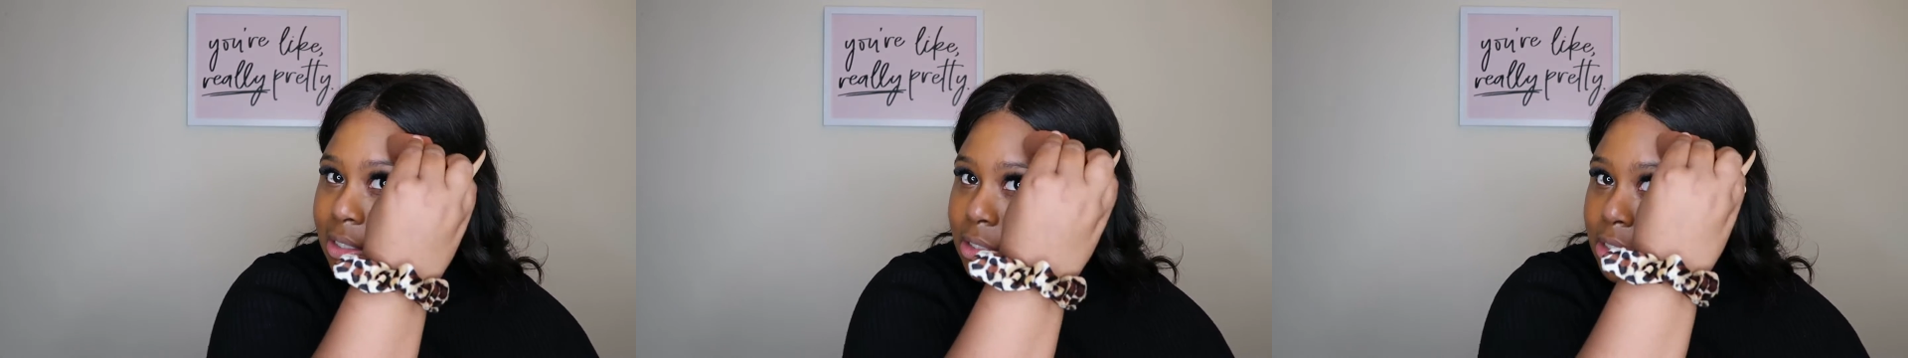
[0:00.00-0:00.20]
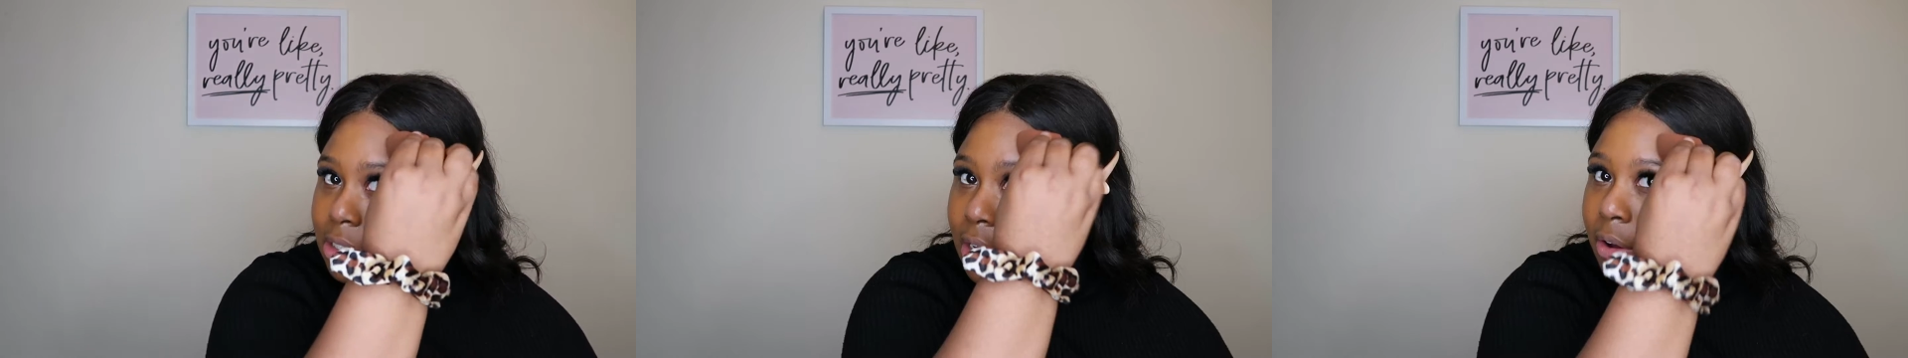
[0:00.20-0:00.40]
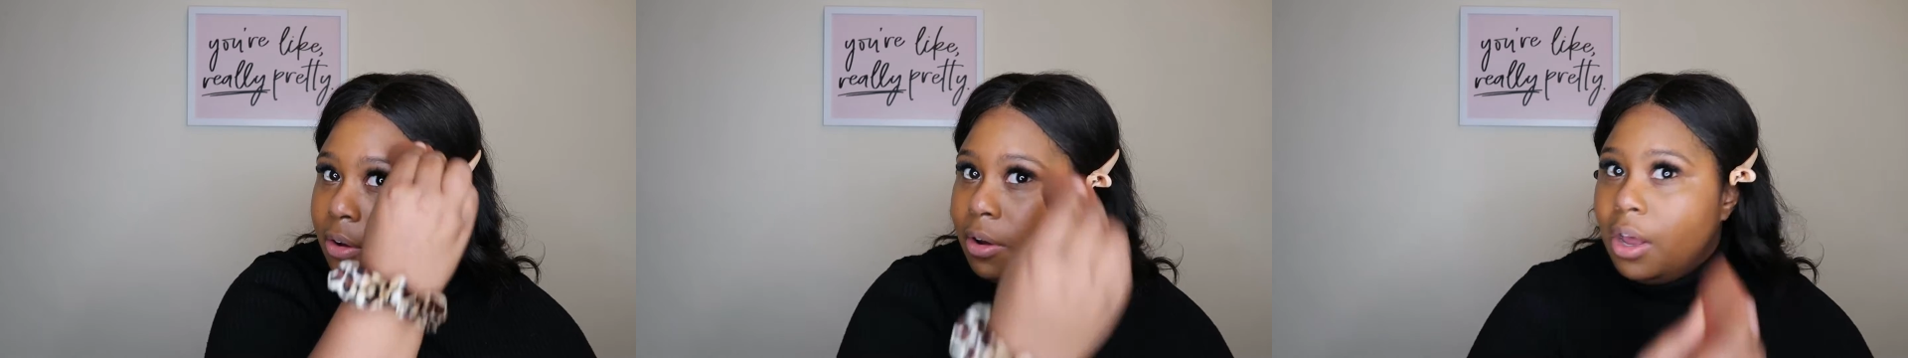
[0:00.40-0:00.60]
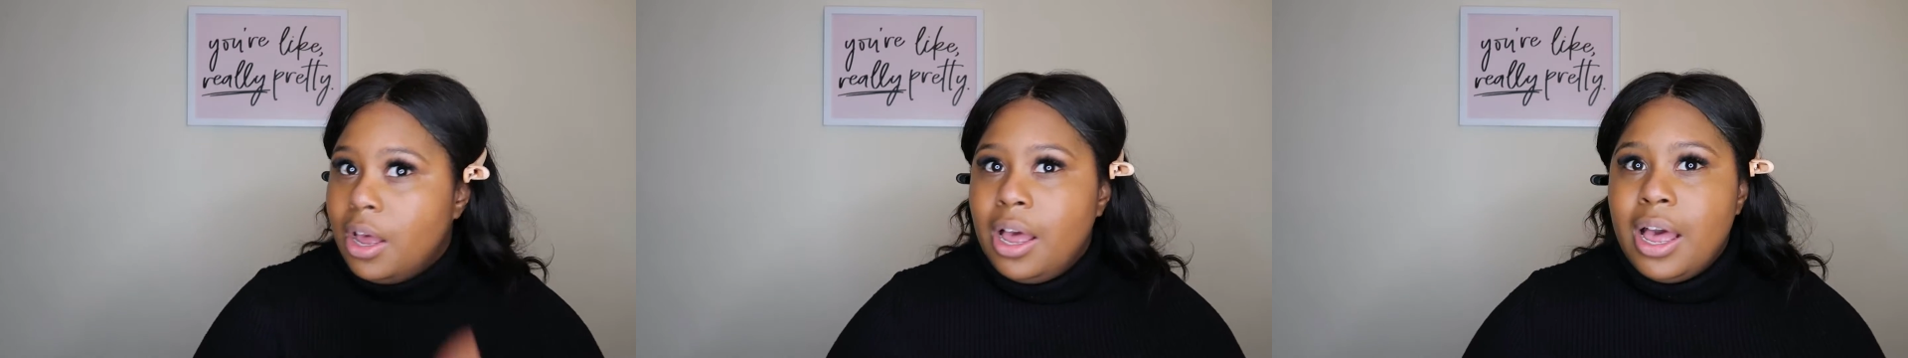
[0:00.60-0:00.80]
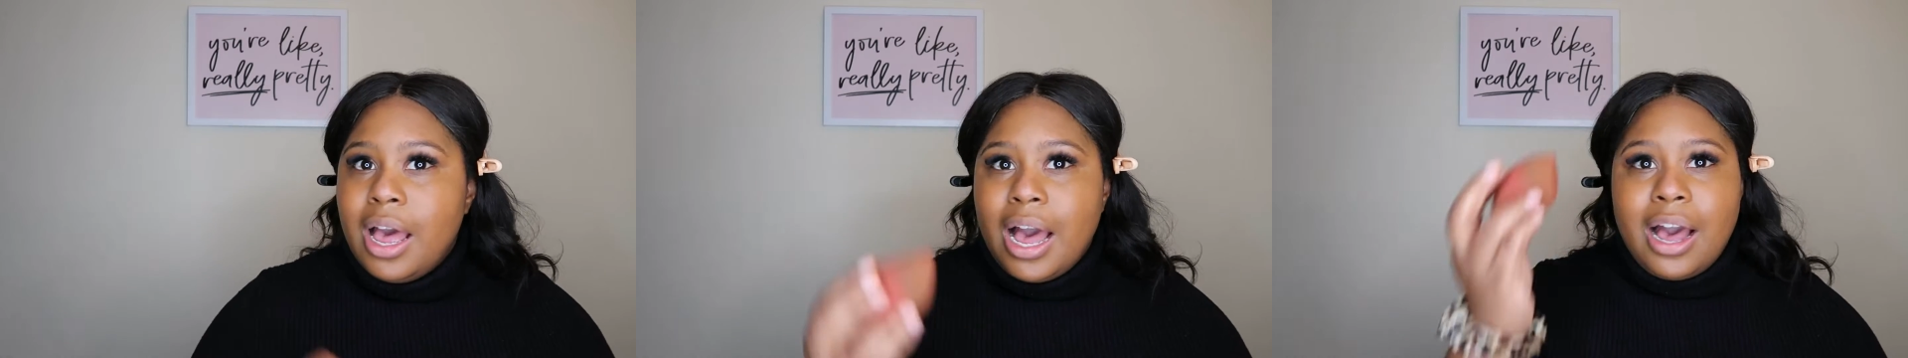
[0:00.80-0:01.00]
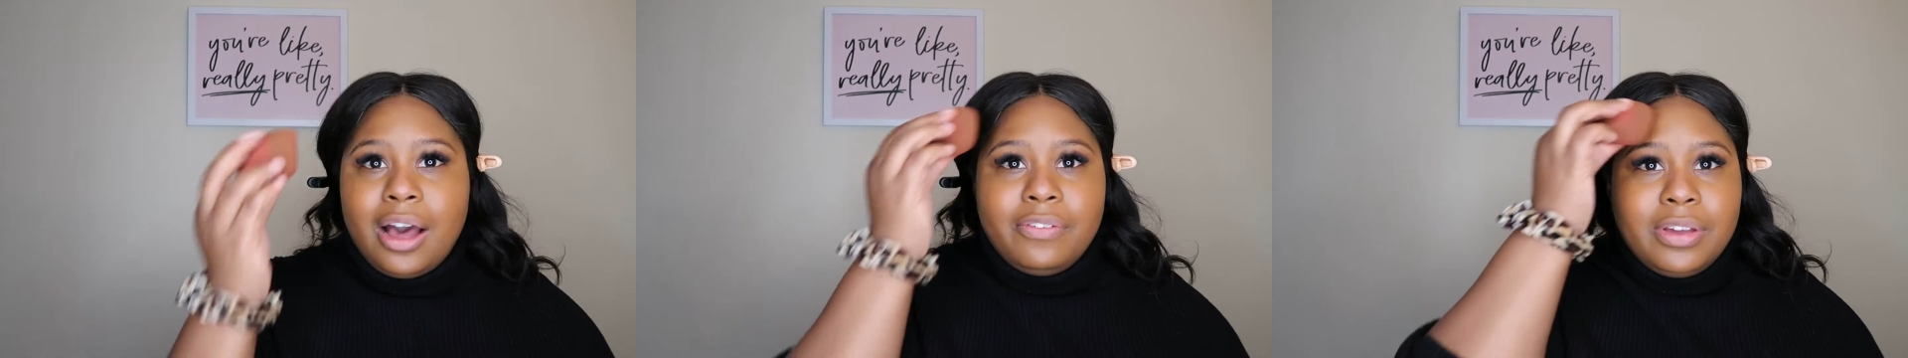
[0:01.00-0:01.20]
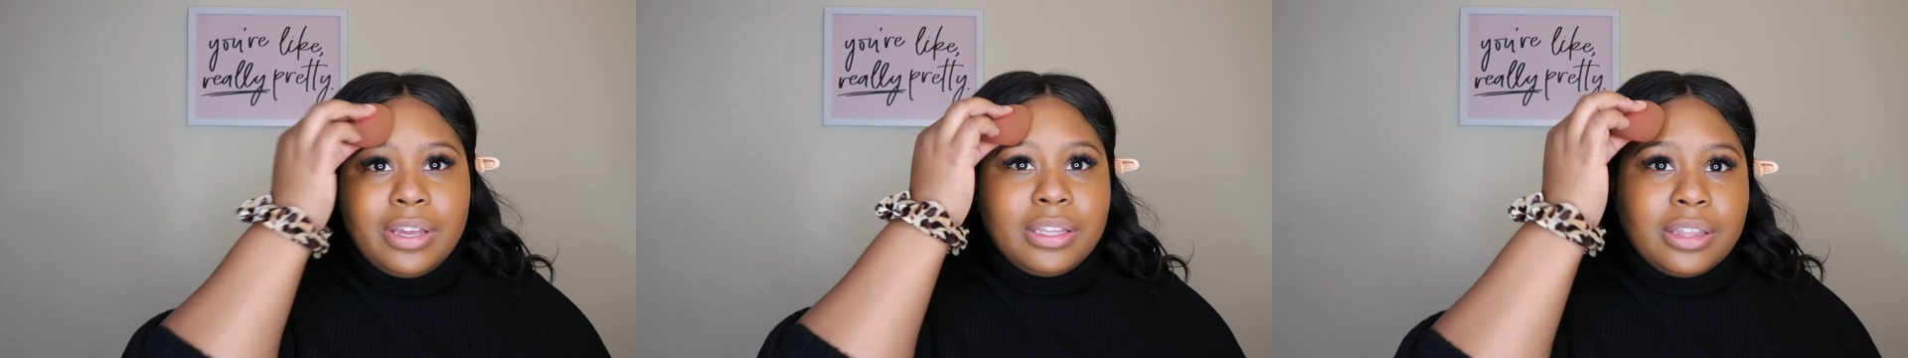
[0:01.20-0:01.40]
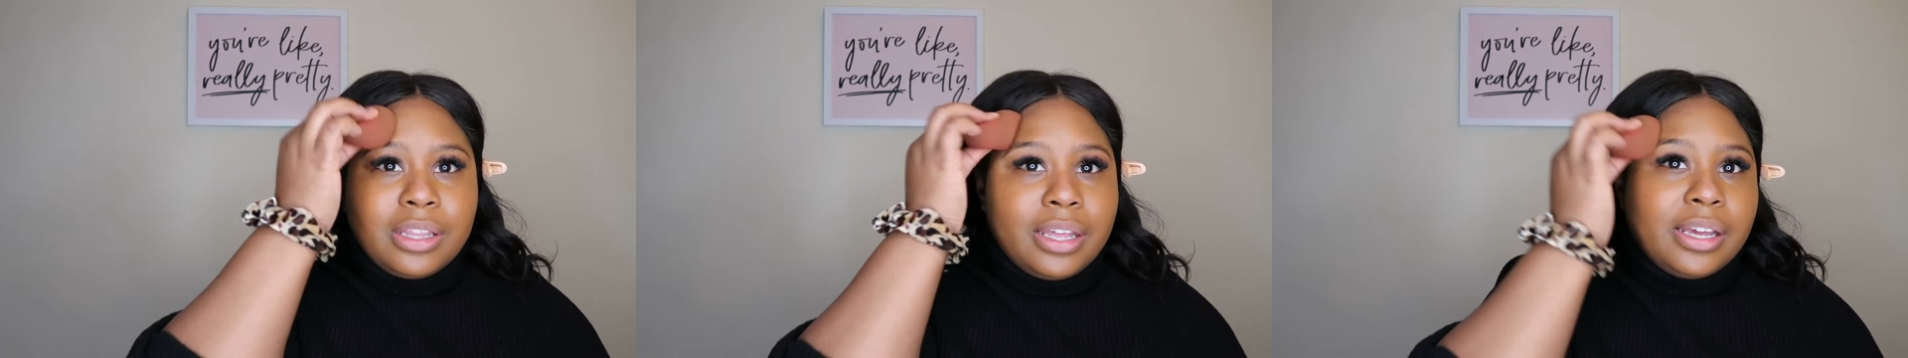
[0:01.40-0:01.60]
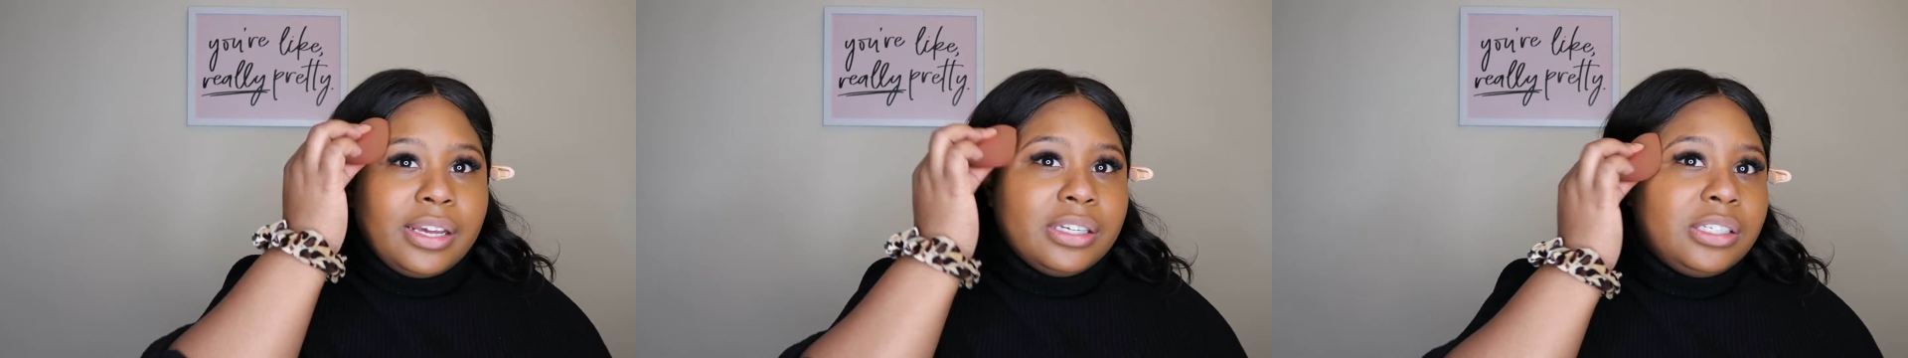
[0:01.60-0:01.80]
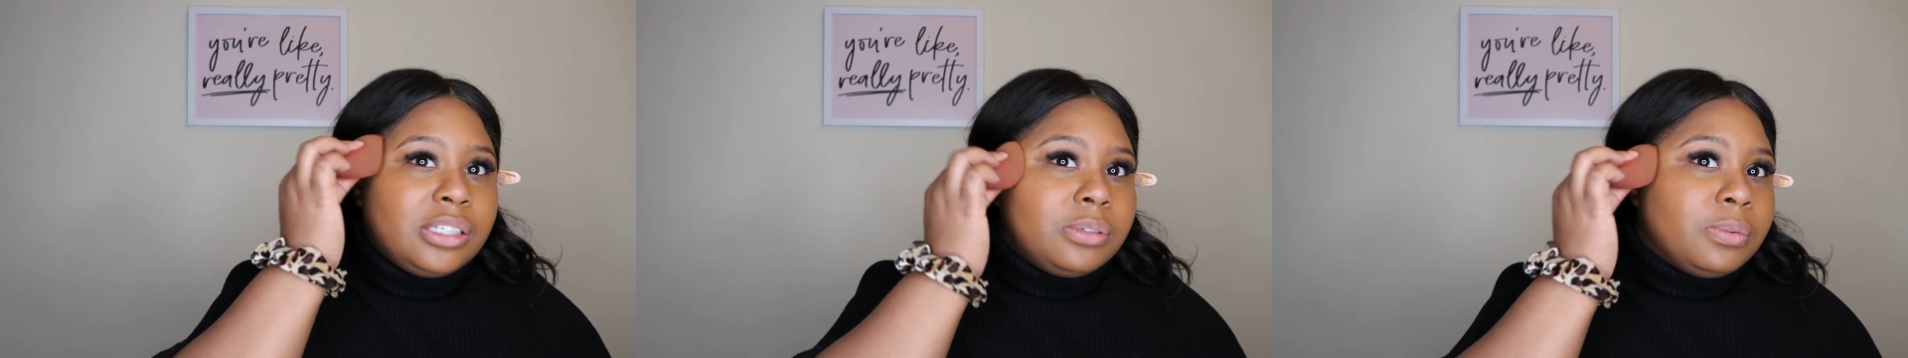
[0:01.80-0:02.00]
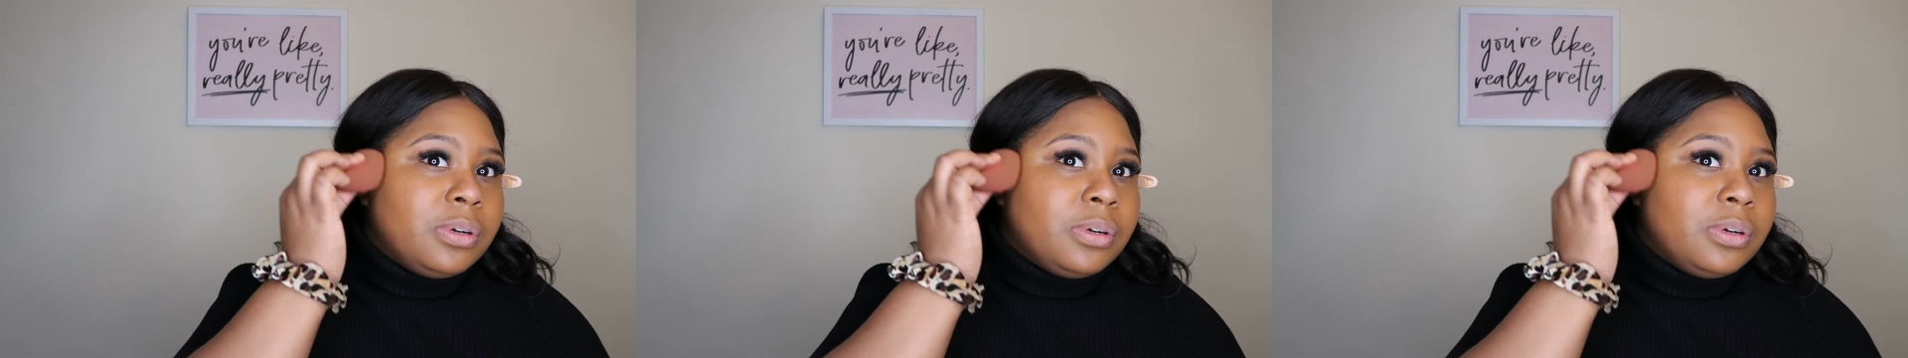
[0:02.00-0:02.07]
And so having this